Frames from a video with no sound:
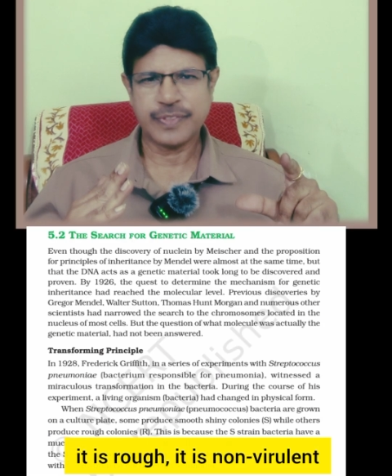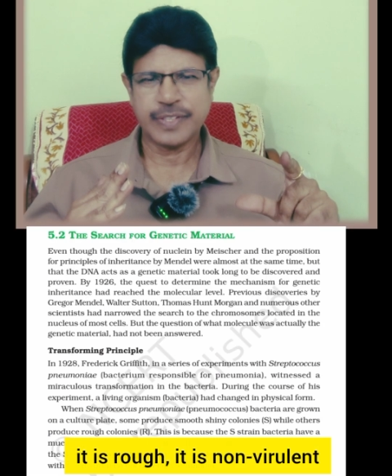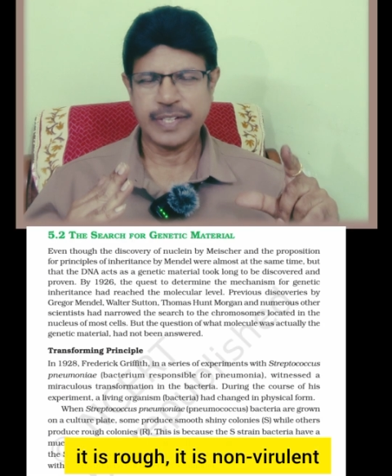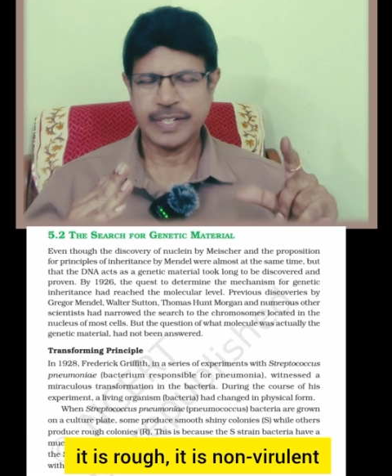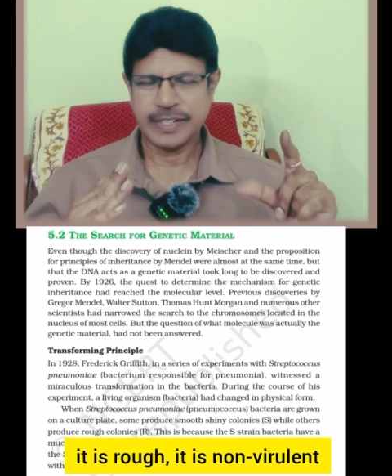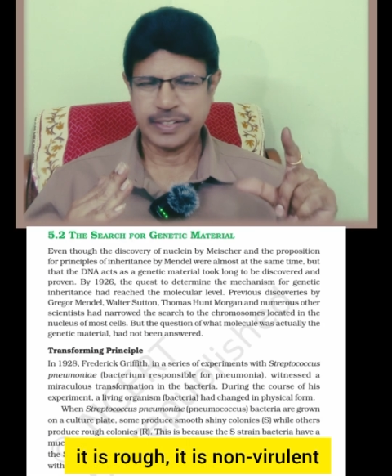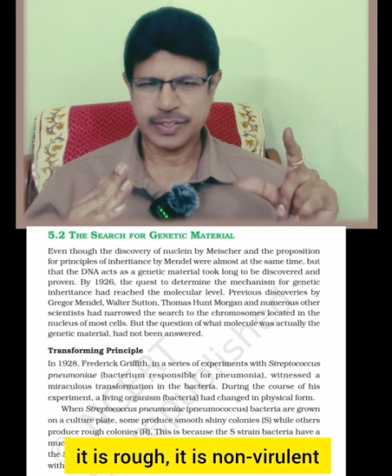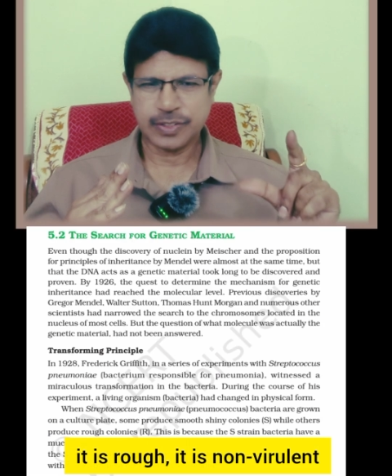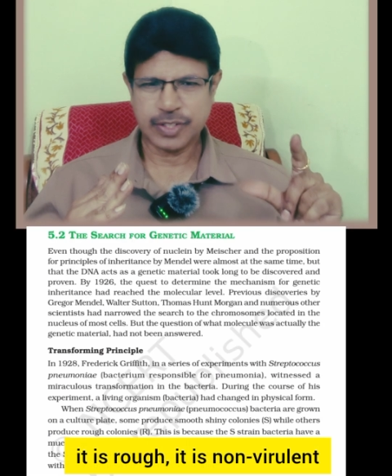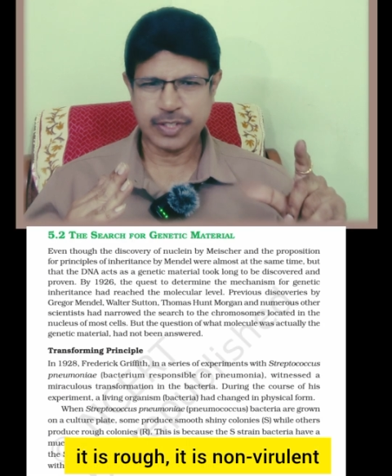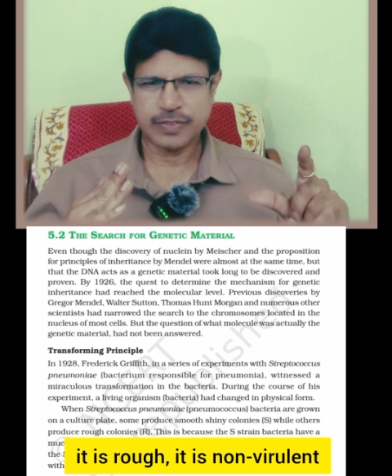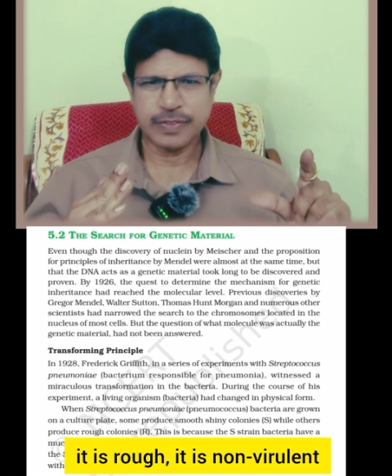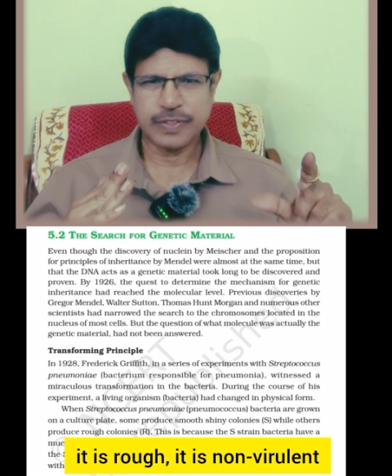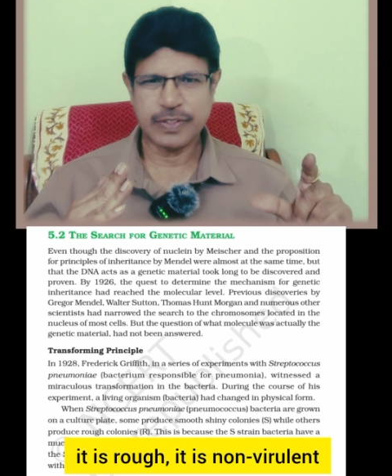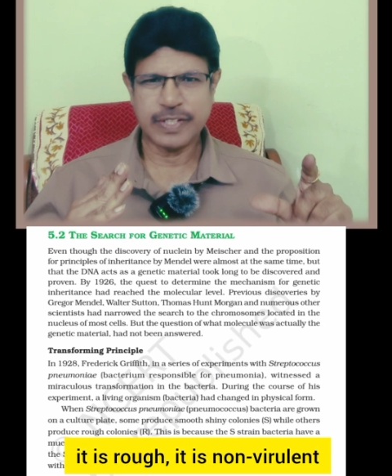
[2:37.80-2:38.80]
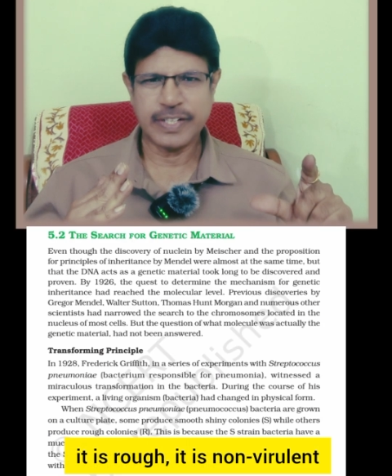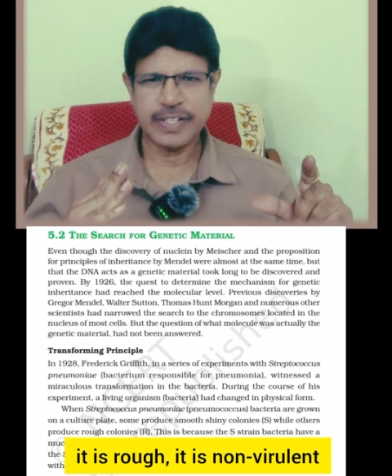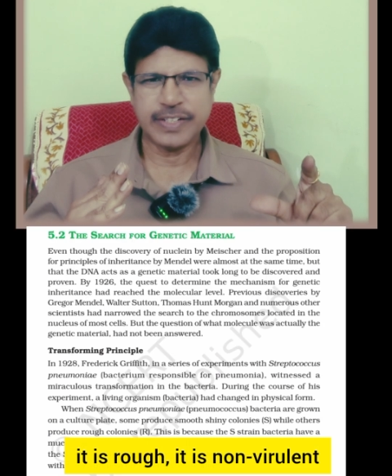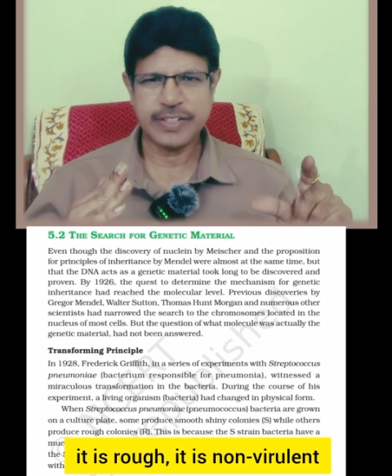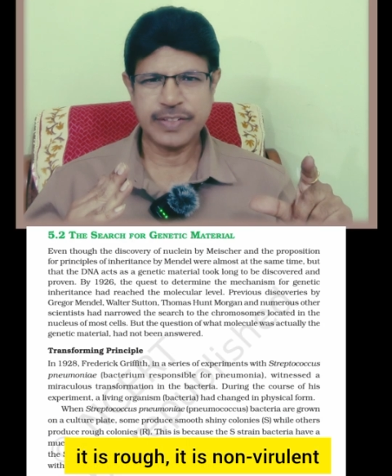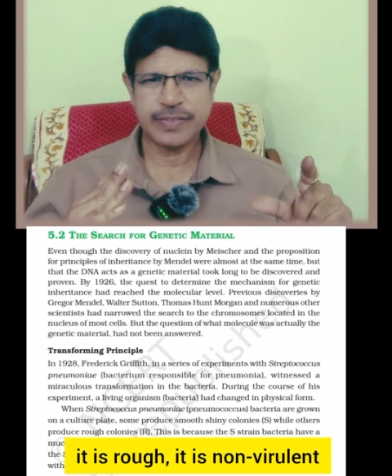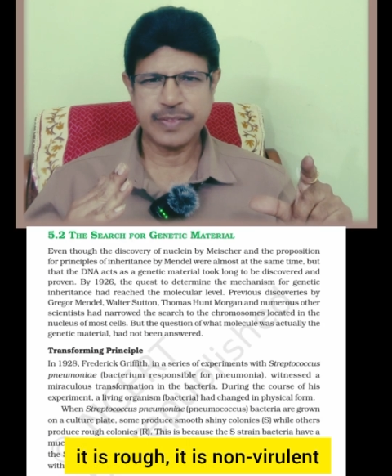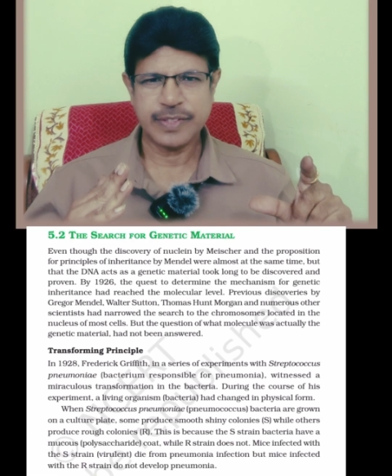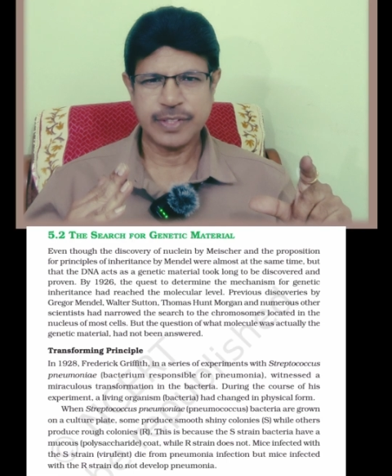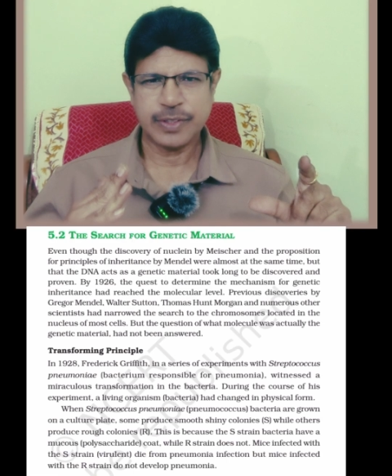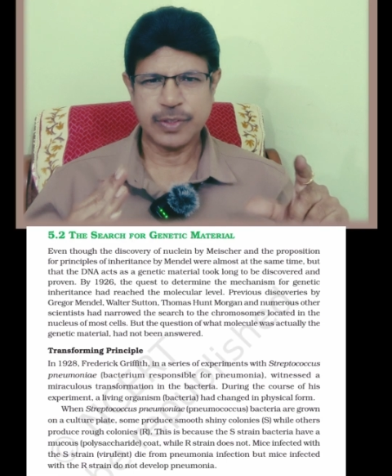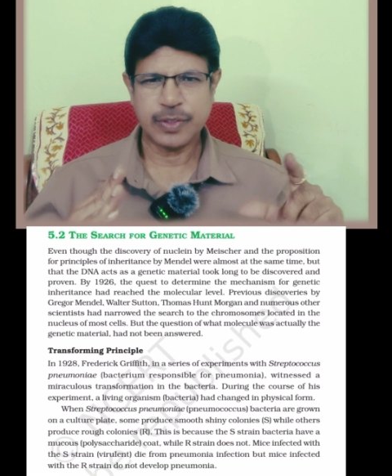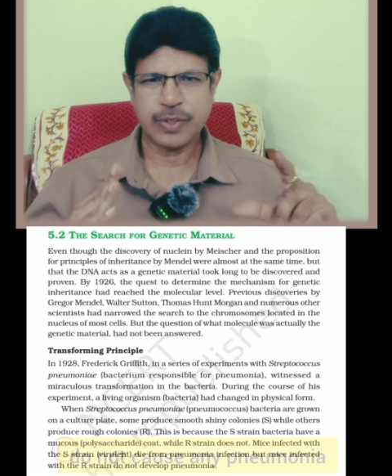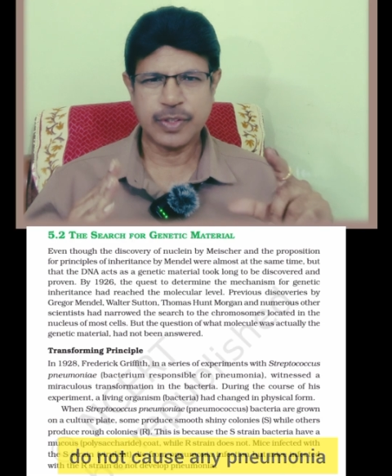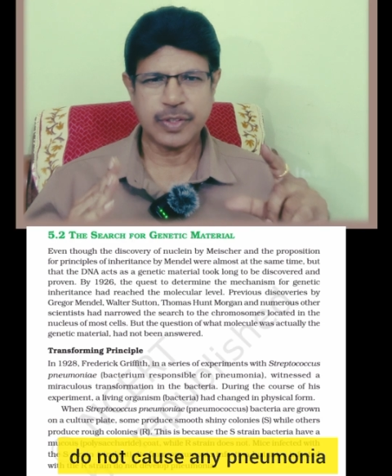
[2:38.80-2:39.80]
It is non-virulent. Do
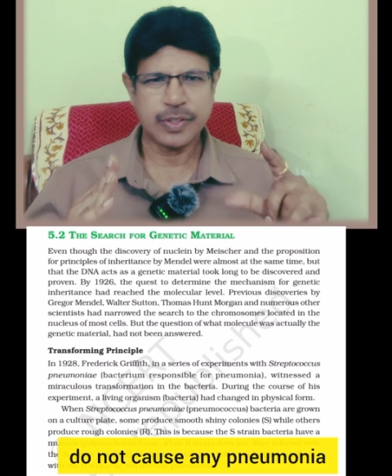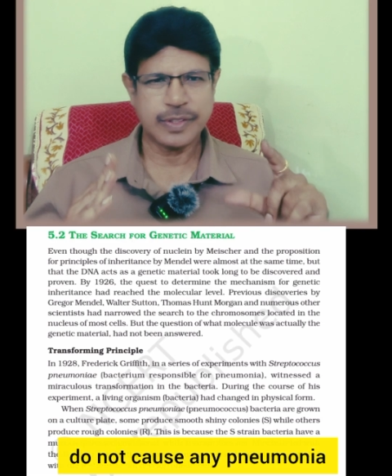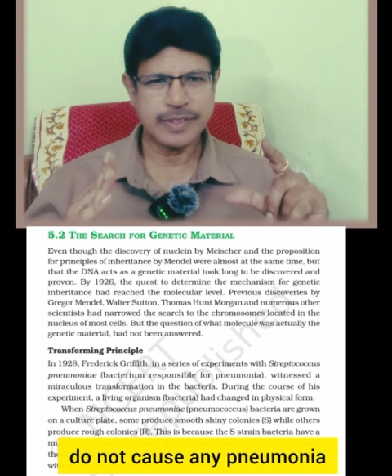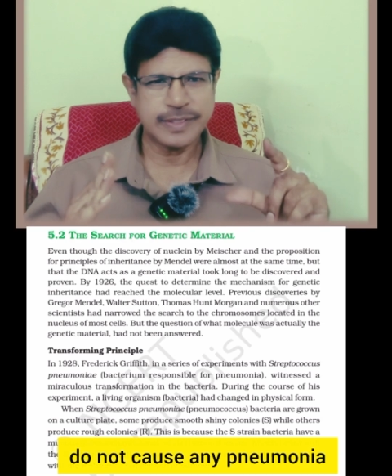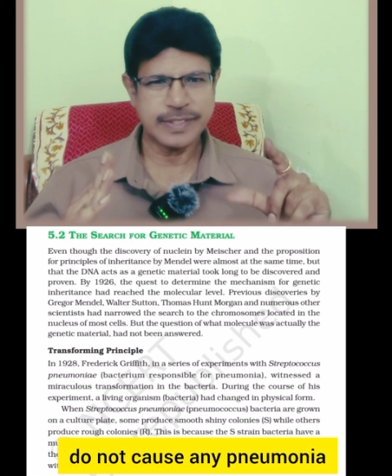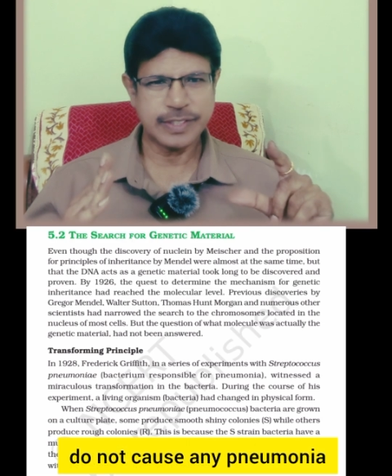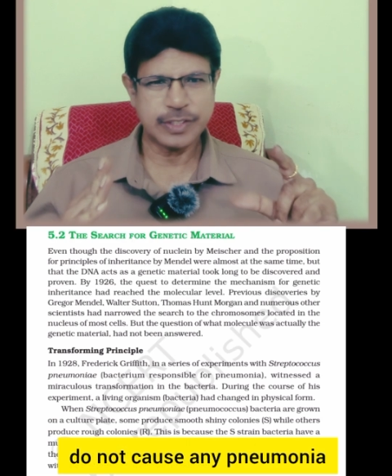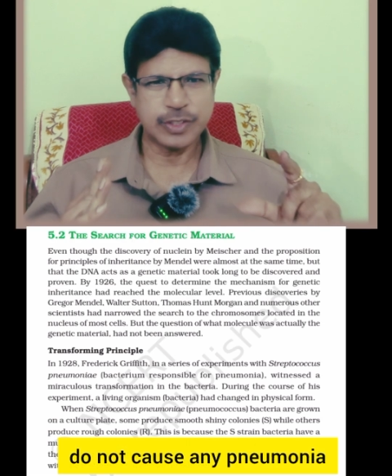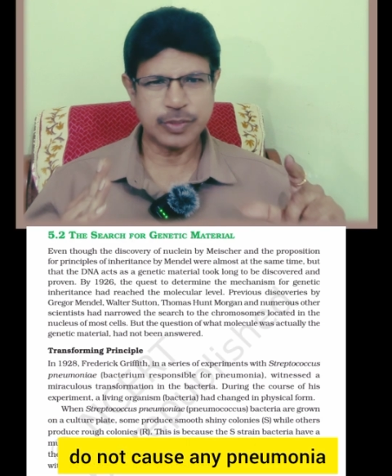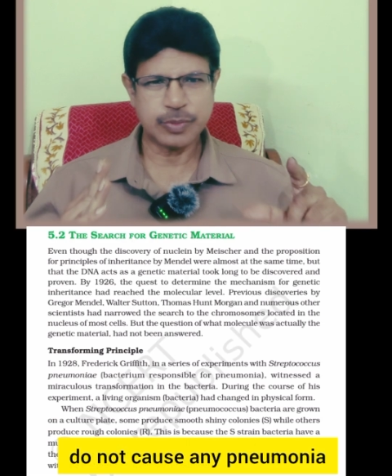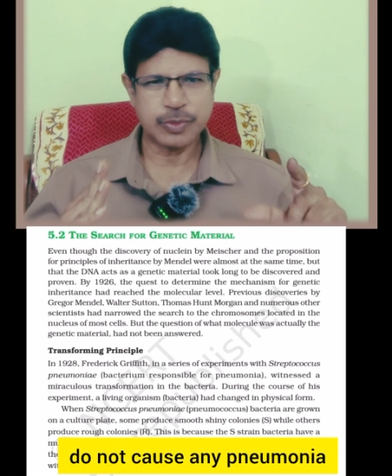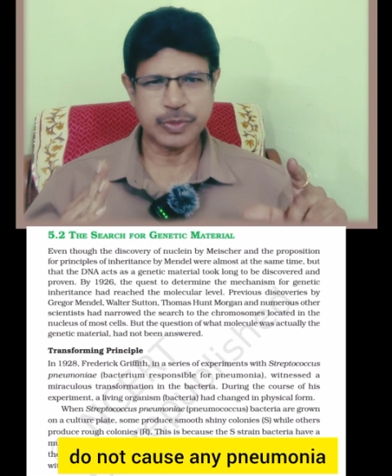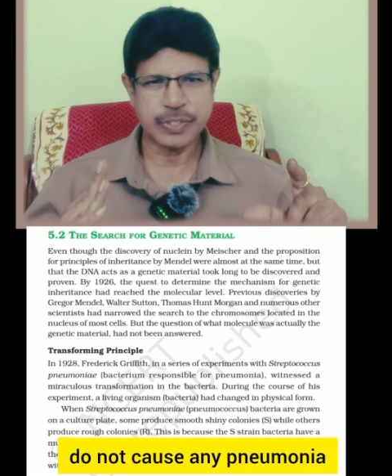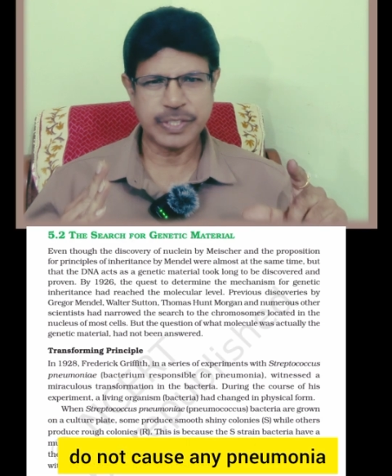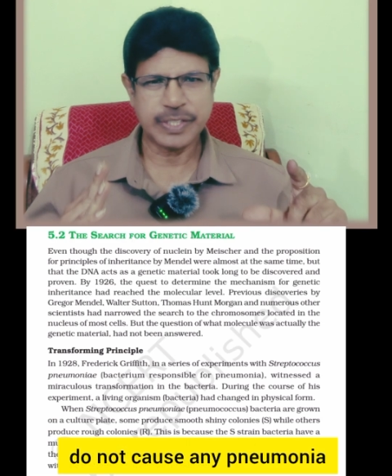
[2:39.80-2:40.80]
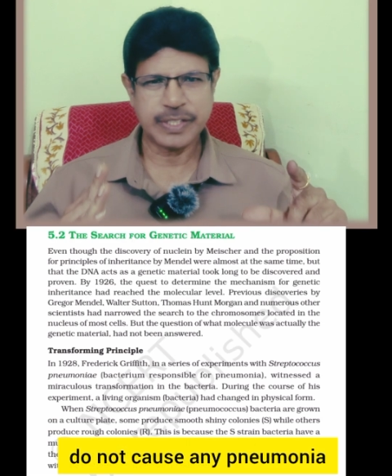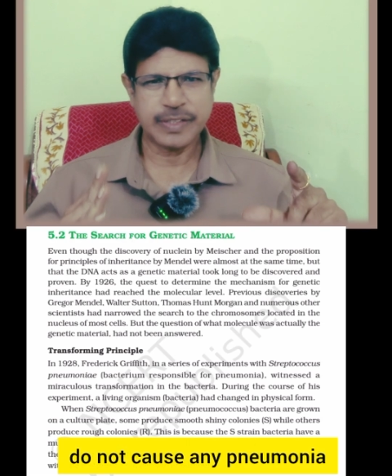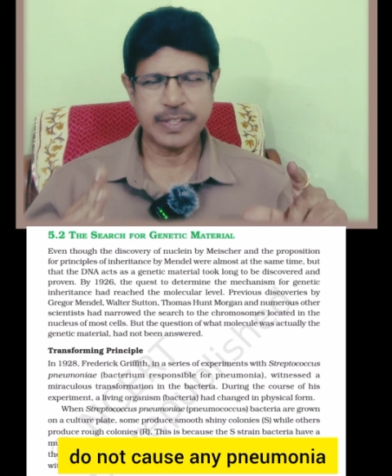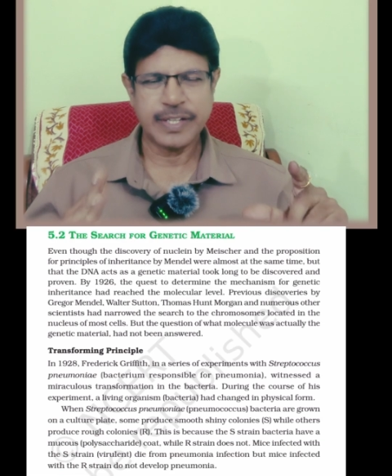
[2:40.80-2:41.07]
not cause any pneumonia.